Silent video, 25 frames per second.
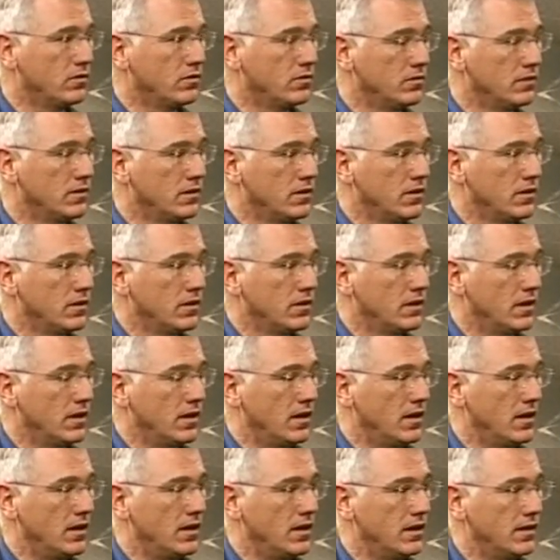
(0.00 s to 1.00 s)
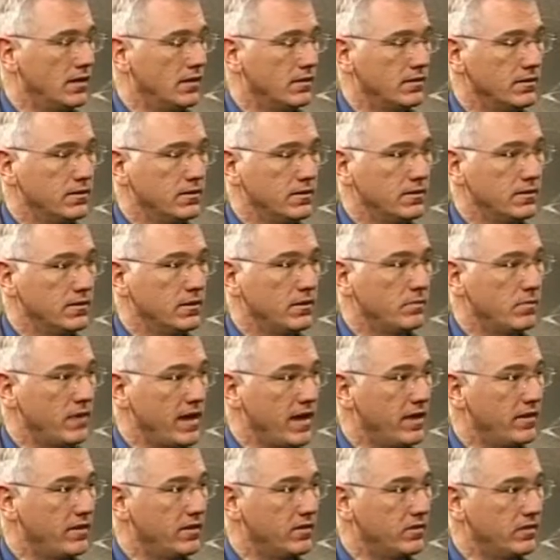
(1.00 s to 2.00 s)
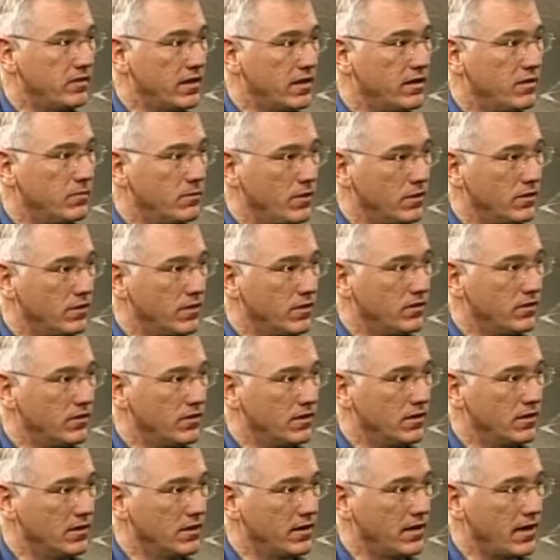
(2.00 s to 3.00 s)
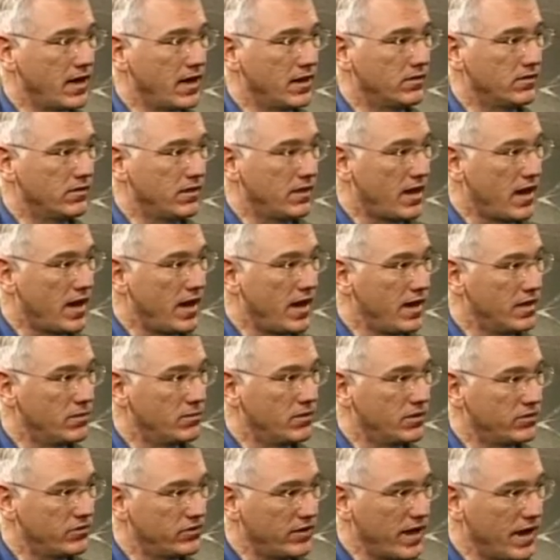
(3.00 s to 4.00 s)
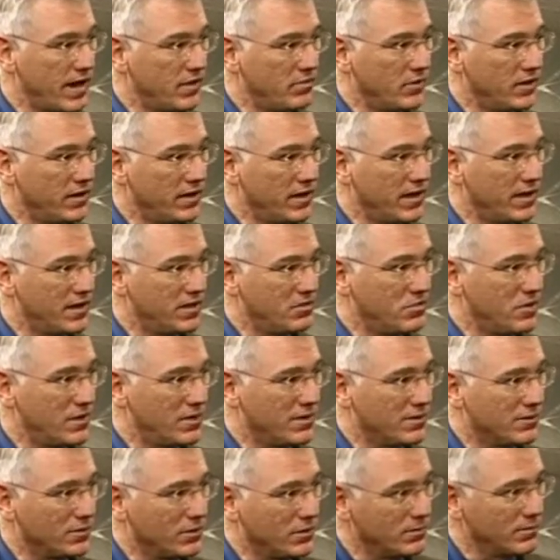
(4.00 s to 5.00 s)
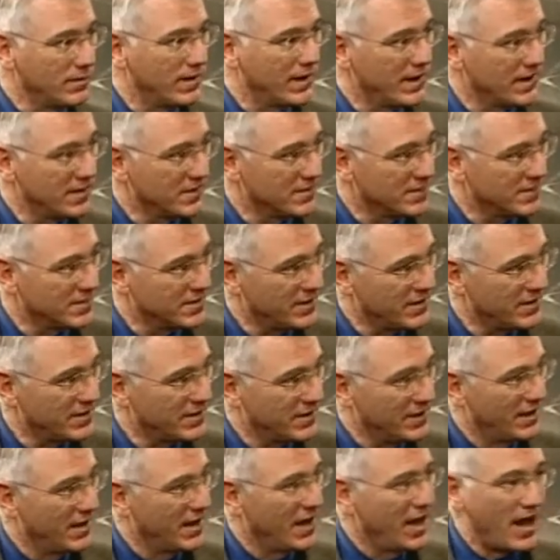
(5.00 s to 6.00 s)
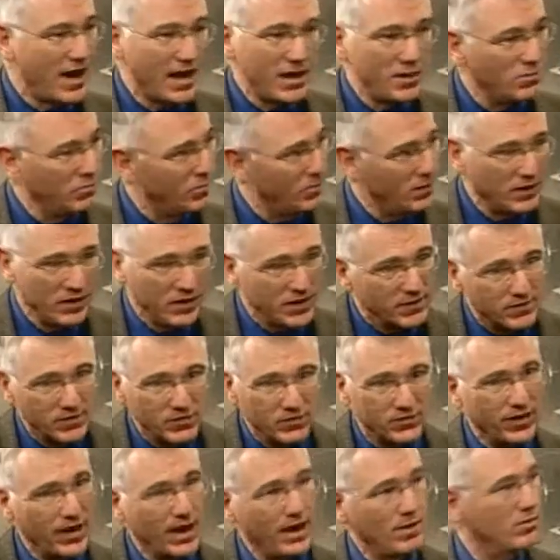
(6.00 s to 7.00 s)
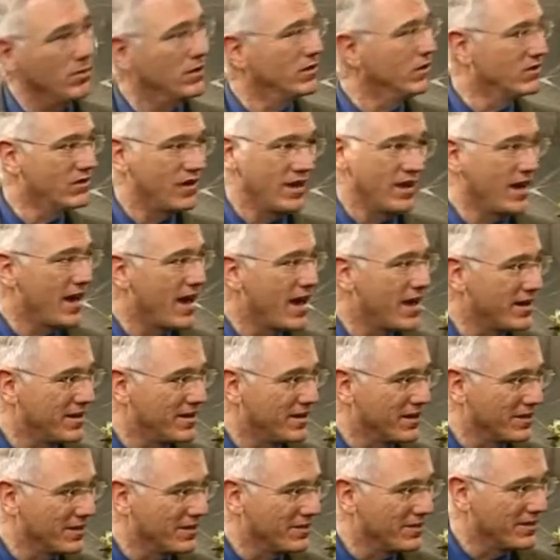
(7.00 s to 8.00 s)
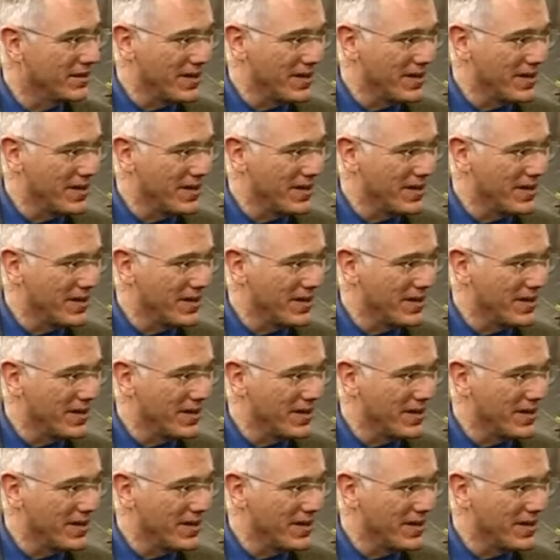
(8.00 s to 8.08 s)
So the man that said to me recently, I said, "Hi, I'm the chaplain," 81-year-old man, and said, "I don't believe in chaplains, get